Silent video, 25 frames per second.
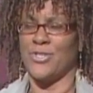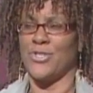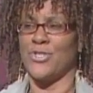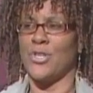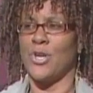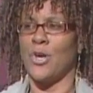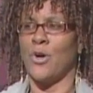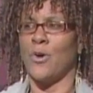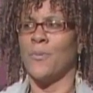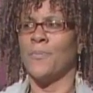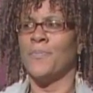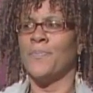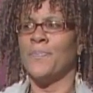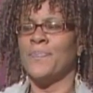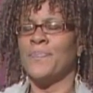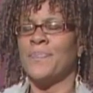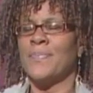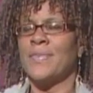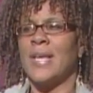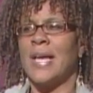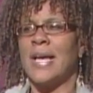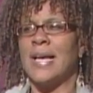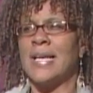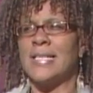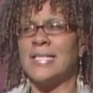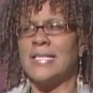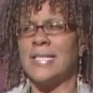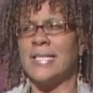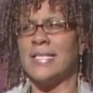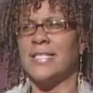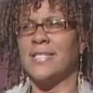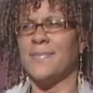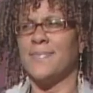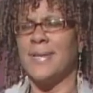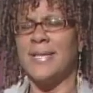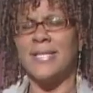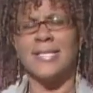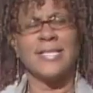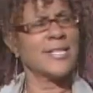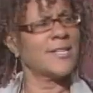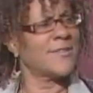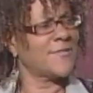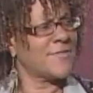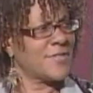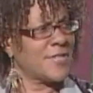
So, I said to myself,